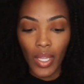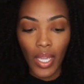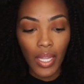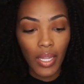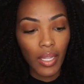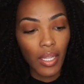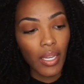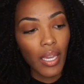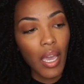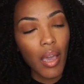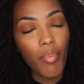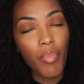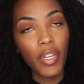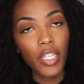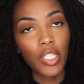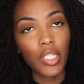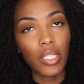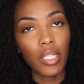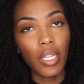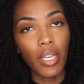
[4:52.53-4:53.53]
And look how
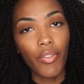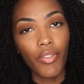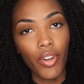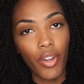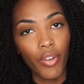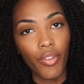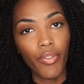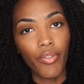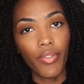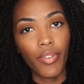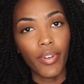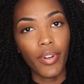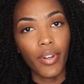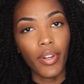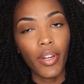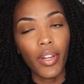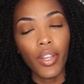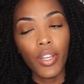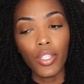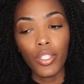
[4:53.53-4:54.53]
much is left over.
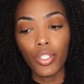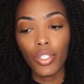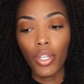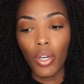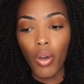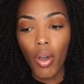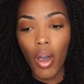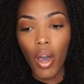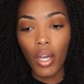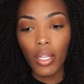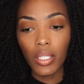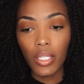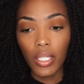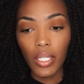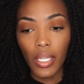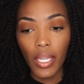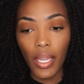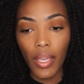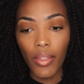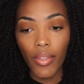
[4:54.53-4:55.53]
So all
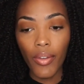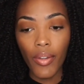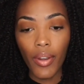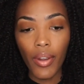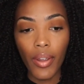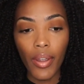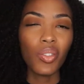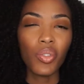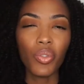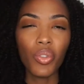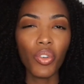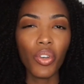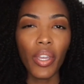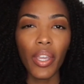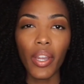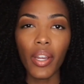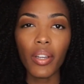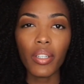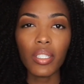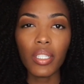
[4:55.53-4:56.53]
together, the
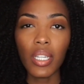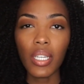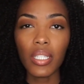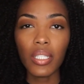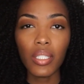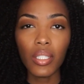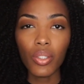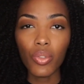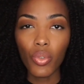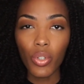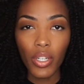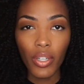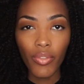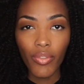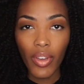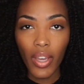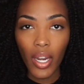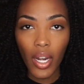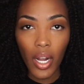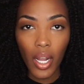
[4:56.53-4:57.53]
hair is less than
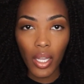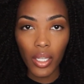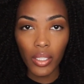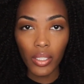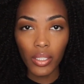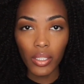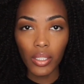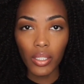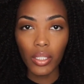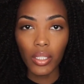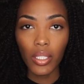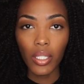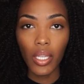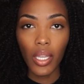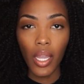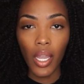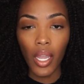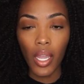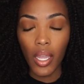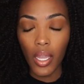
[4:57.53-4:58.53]

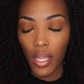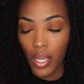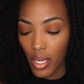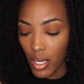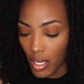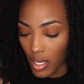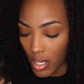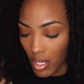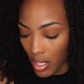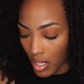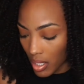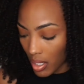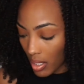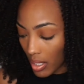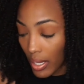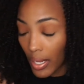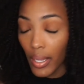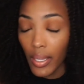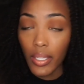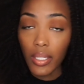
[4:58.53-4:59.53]
$25. And
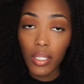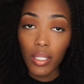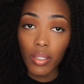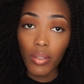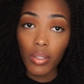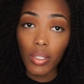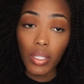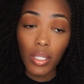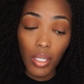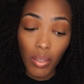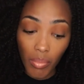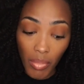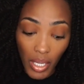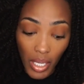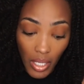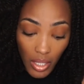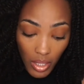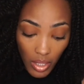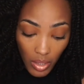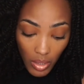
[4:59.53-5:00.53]
yeah, to
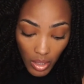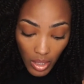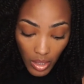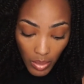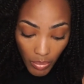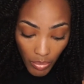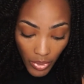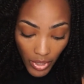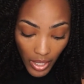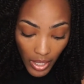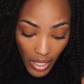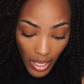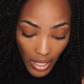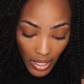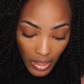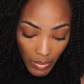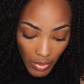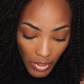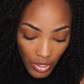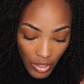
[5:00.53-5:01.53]
me, it's pretty
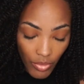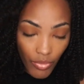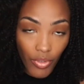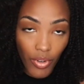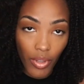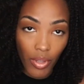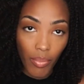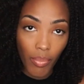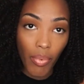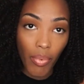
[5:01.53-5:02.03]
nice, especially for the